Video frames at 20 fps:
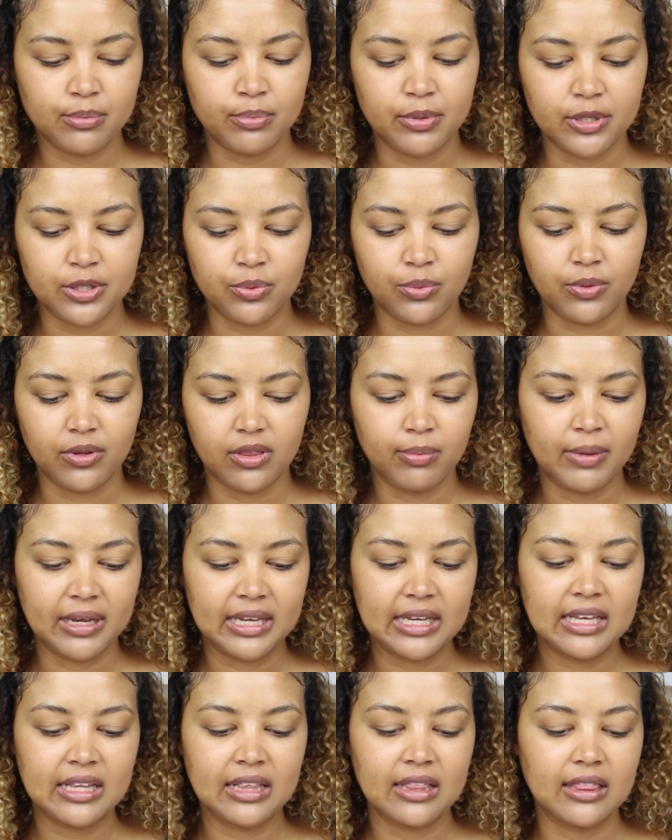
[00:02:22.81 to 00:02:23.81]
bit with
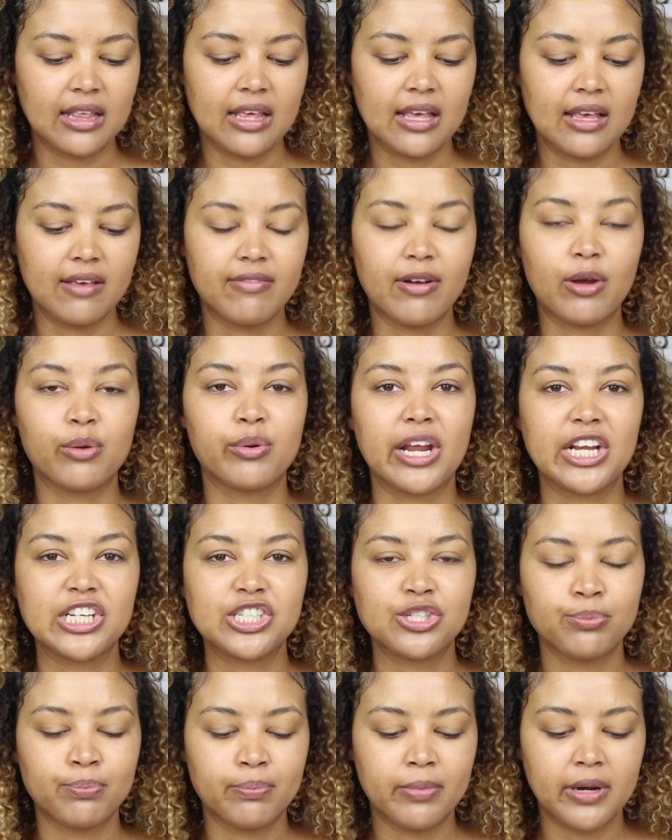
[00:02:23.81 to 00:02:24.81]
making the
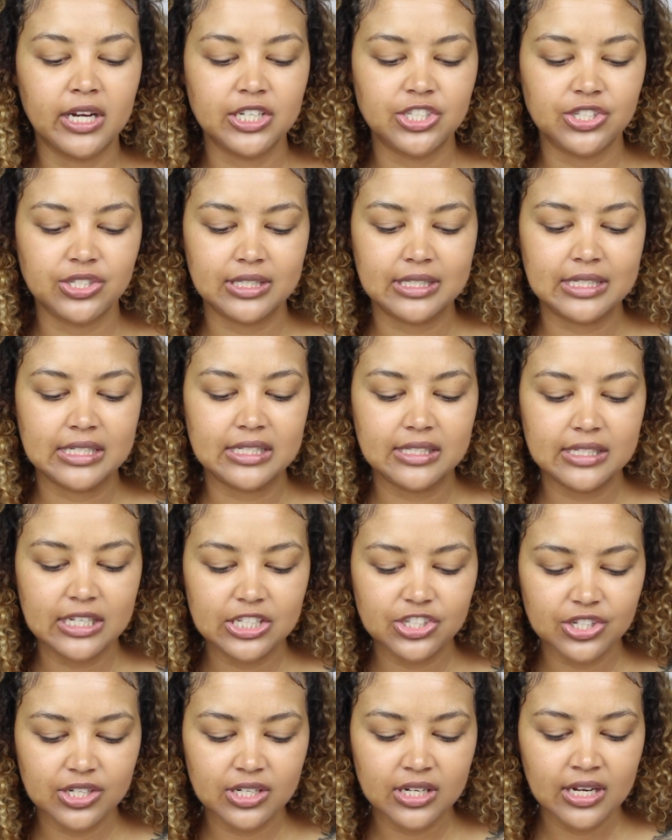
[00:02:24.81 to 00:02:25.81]
foundation purchase
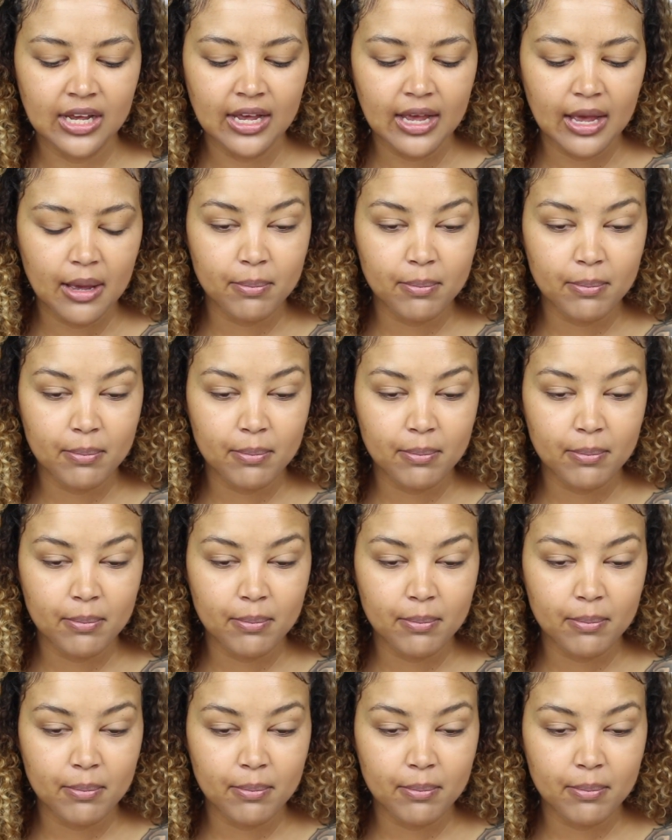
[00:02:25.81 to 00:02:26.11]
decision.